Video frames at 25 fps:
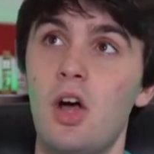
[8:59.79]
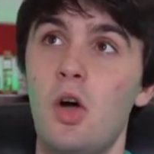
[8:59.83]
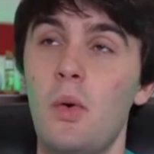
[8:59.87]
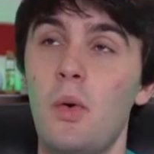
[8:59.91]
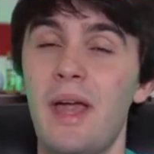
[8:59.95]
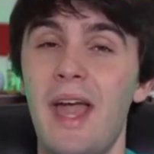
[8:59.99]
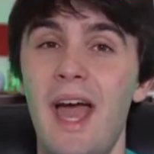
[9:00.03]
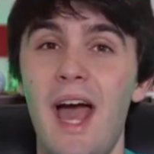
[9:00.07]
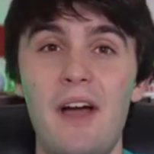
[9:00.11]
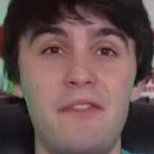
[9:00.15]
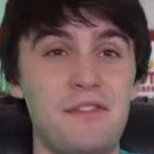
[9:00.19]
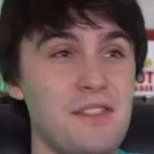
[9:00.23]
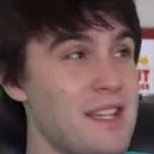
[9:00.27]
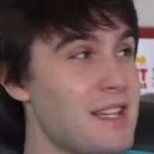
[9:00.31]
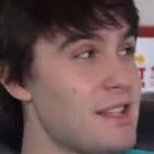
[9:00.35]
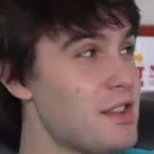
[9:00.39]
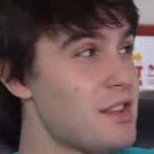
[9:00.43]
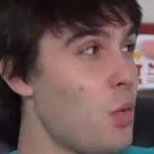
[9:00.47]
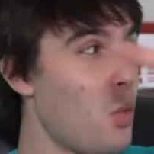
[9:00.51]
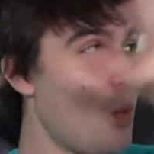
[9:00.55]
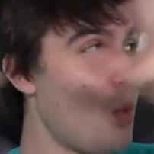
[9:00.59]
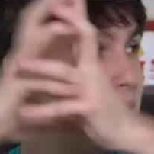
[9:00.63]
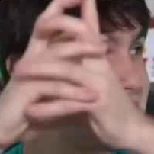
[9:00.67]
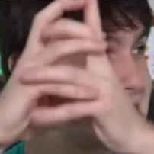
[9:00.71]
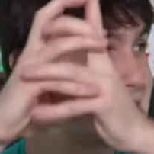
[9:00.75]
We have to get
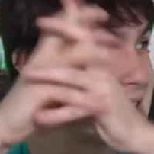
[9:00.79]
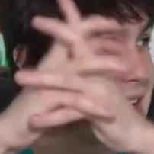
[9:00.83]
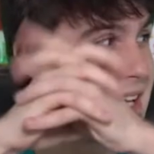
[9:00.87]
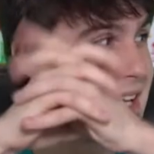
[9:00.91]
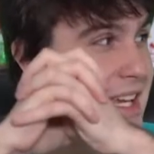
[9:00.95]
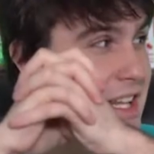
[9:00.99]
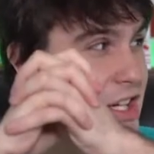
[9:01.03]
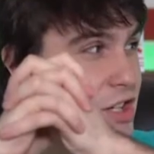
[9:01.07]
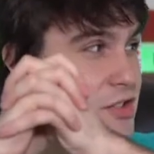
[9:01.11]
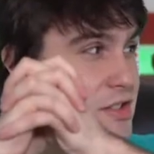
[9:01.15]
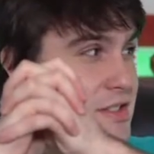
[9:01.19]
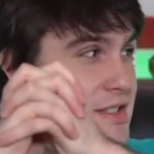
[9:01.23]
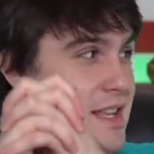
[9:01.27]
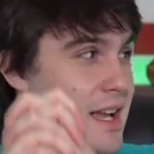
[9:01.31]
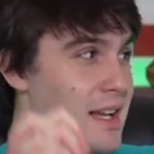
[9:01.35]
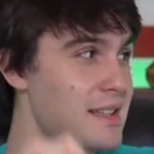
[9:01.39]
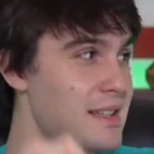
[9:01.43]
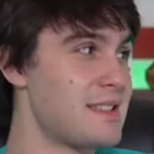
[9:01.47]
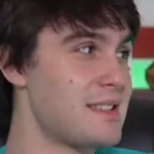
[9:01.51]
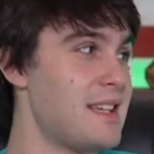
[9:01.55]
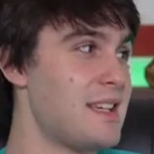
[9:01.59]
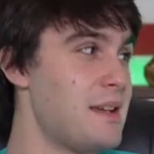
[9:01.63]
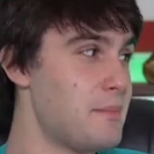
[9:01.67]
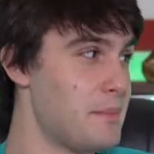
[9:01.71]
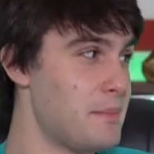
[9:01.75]
the ones that intersect in